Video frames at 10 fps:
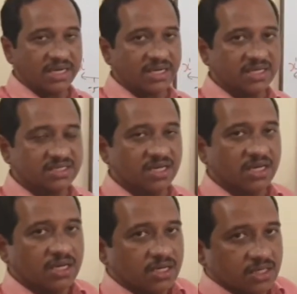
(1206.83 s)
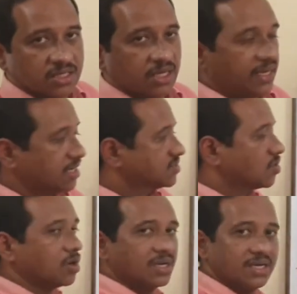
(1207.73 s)
That is, the x
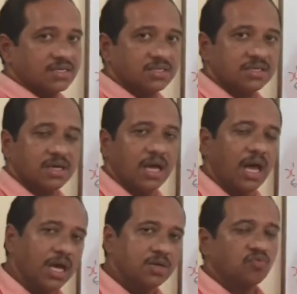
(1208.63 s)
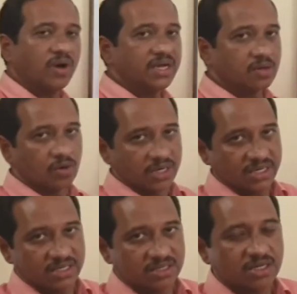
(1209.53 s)
coordinate and y
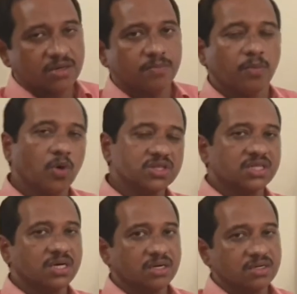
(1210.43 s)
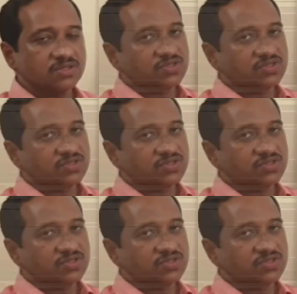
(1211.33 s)
coordinate both are